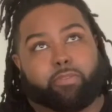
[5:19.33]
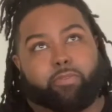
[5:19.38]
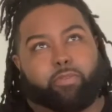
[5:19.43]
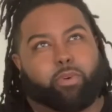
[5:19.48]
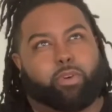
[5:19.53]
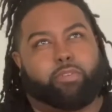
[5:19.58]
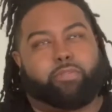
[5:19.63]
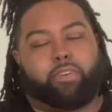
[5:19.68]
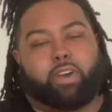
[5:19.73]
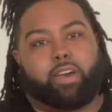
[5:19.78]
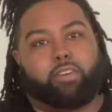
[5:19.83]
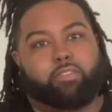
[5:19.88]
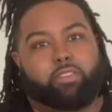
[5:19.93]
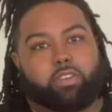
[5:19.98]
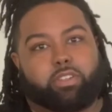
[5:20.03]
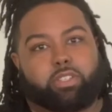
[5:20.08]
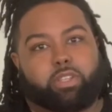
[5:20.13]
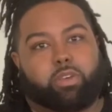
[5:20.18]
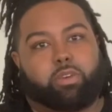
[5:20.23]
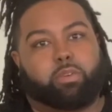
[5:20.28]
4 or 5
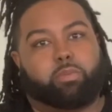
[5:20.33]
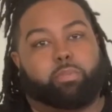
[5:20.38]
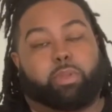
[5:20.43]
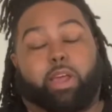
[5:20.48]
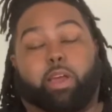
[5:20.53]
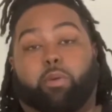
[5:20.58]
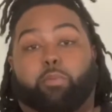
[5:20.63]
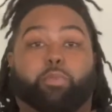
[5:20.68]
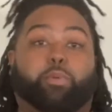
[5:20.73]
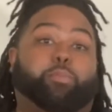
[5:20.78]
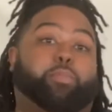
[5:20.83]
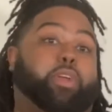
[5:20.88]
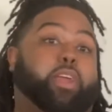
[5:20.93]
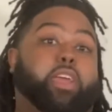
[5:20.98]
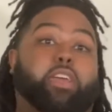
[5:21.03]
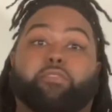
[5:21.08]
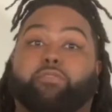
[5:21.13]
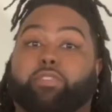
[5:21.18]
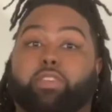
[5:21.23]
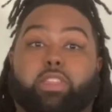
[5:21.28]
years old, but I remember
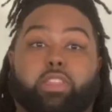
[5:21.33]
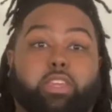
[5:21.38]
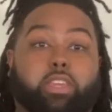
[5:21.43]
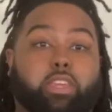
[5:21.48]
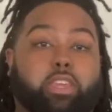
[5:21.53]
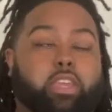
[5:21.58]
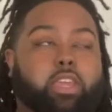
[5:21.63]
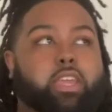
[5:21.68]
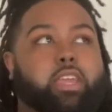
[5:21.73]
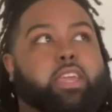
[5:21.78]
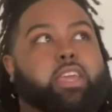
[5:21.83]
everything.